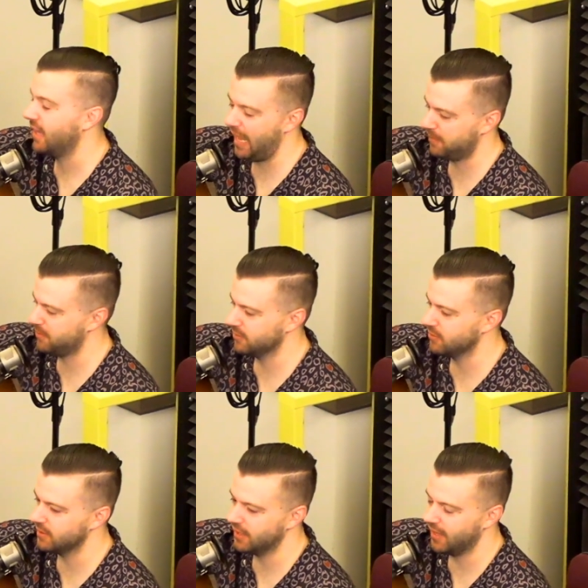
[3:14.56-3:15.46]

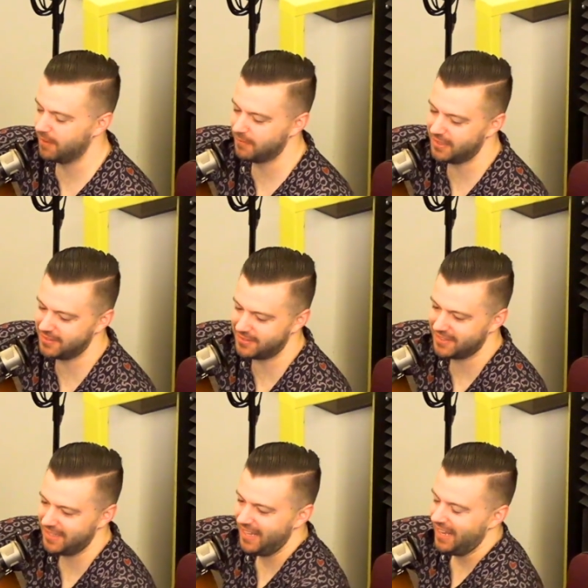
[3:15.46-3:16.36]
Absolutely. I mean,
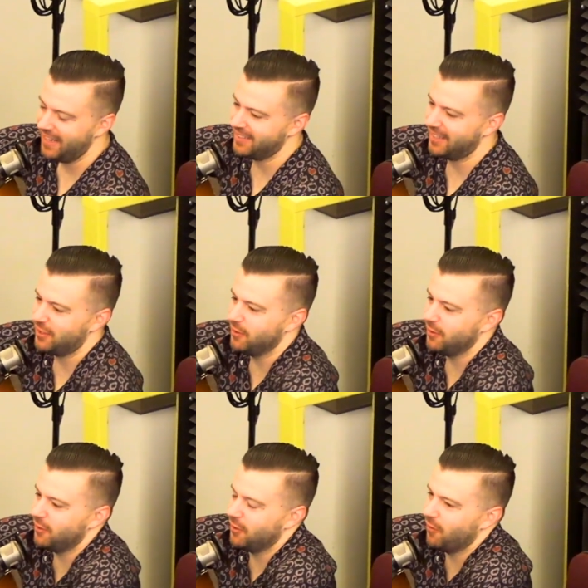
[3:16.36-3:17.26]
it's like you
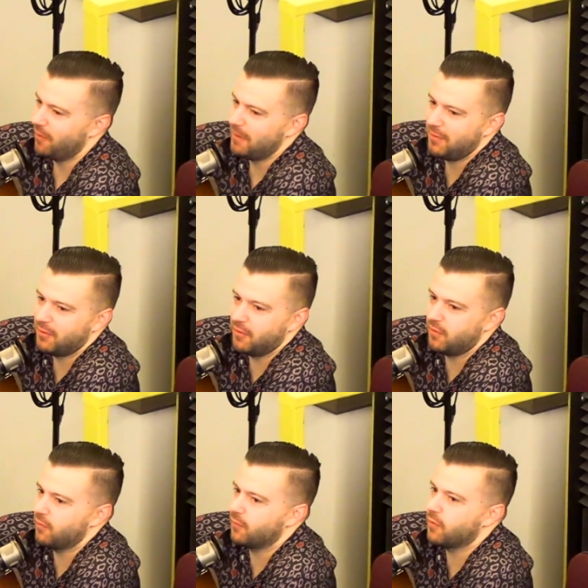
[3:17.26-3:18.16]
you know, I mean, even
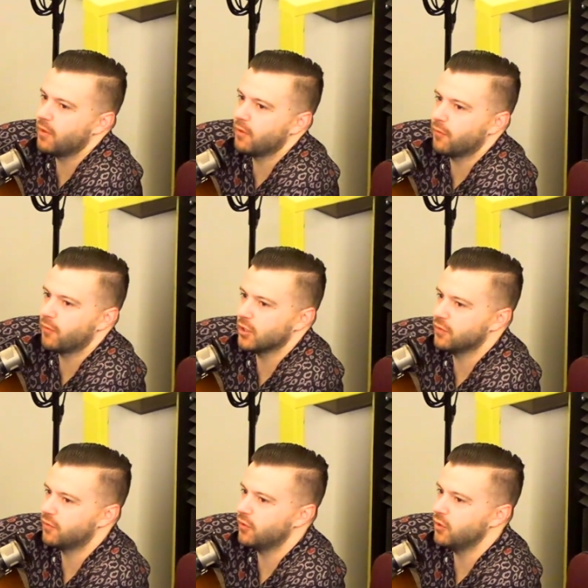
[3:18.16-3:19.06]
the
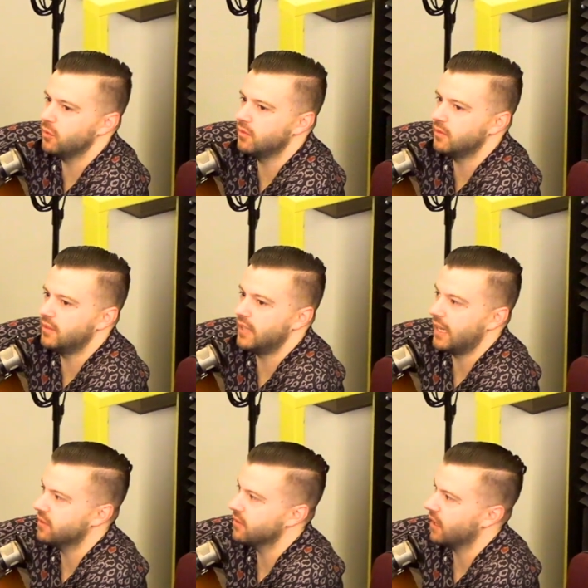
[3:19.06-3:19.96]
first few
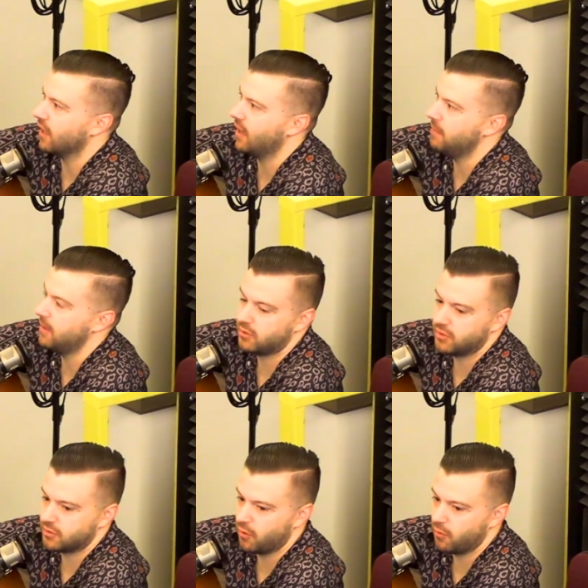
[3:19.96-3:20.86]
days, like I, I mean, I was
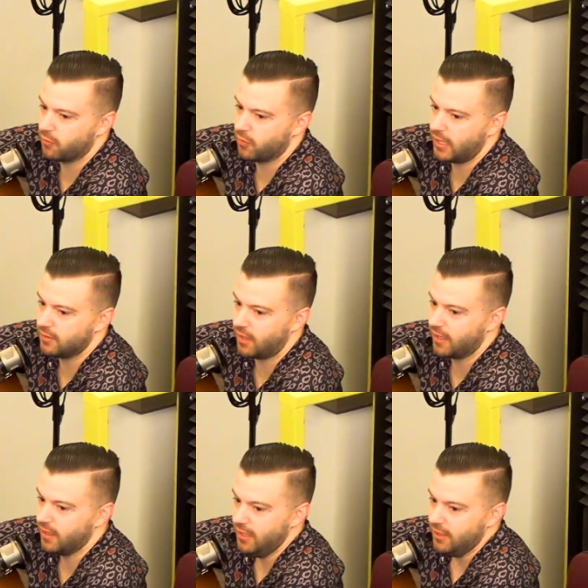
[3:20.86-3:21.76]
just so afraid,
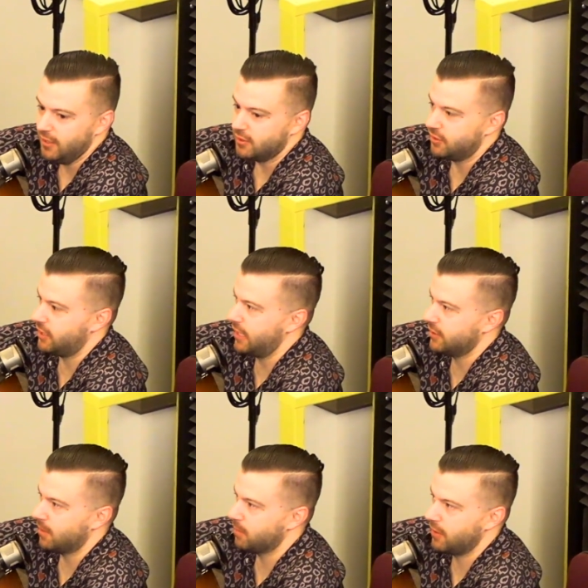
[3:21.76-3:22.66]
like she can't
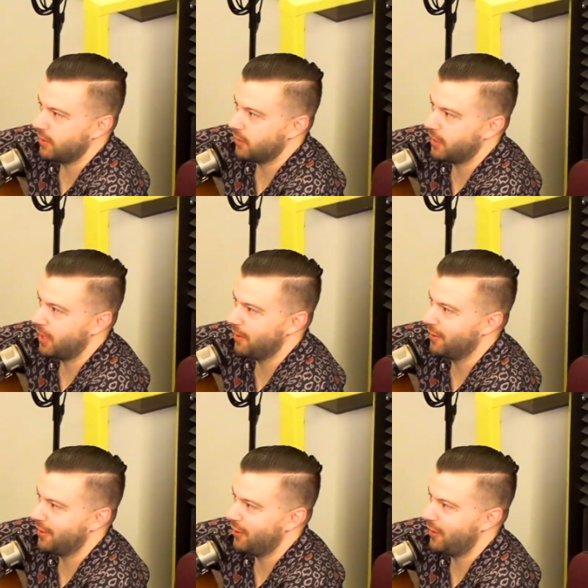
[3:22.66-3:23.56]
stop breathing. We gotta,
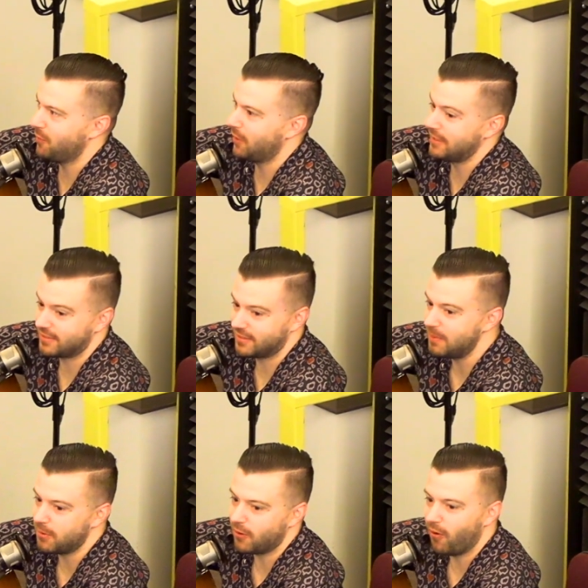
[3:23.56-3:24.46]
uh, you know, I didn't mm-hmm. want to
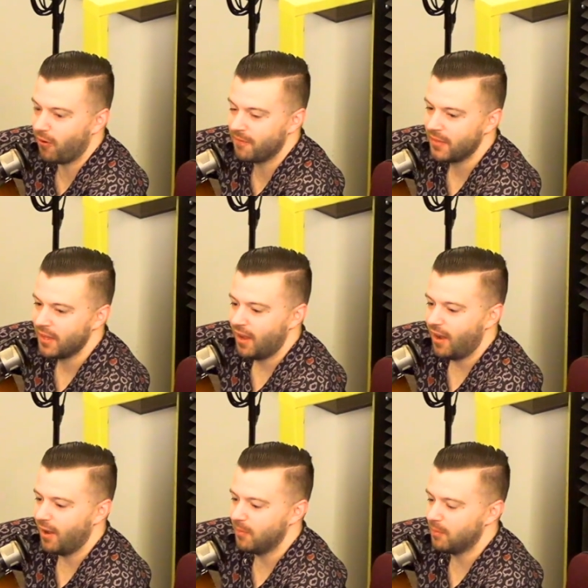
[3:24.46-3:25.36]
sleep at all,
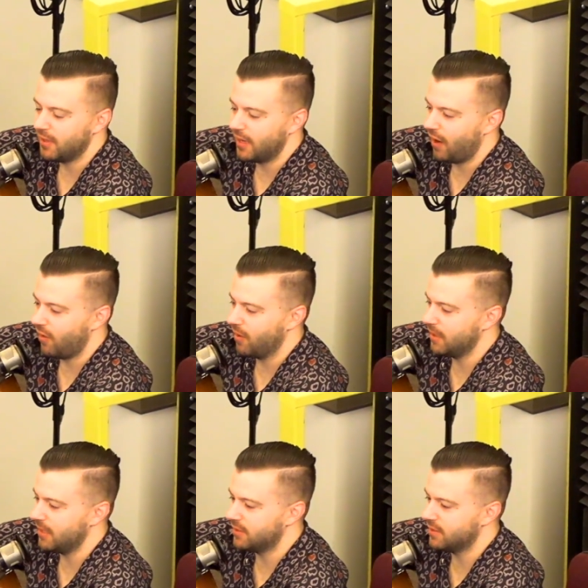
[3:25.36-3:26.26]
um, but now, I
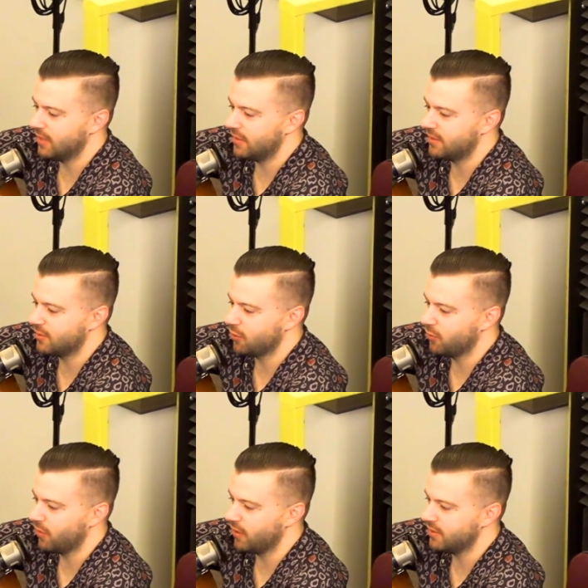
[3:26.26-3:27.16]
mean, it's it's so
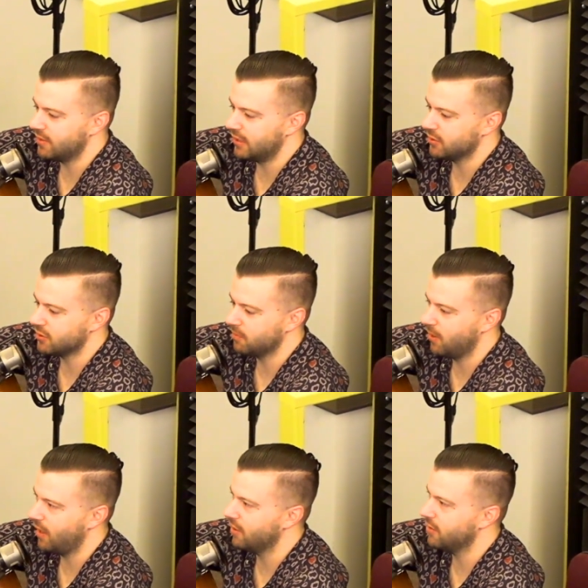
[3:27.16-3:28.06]
fun to see her
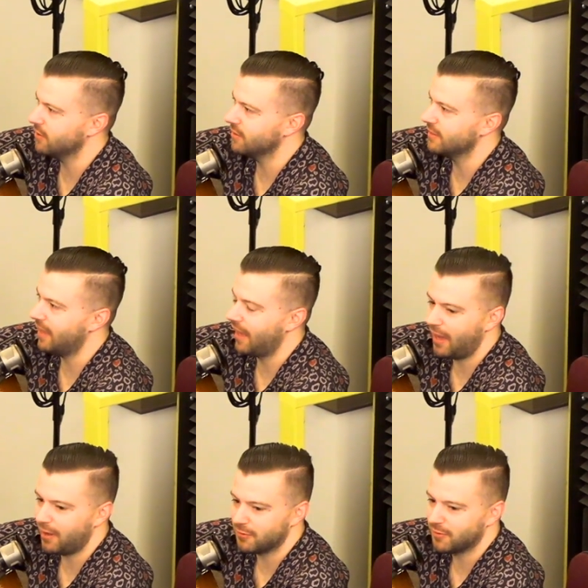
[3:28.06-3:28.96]
smile,
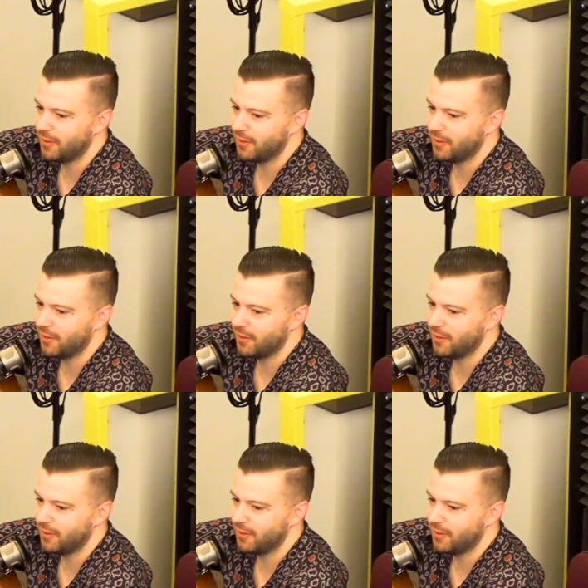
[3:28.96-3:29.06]
laugh,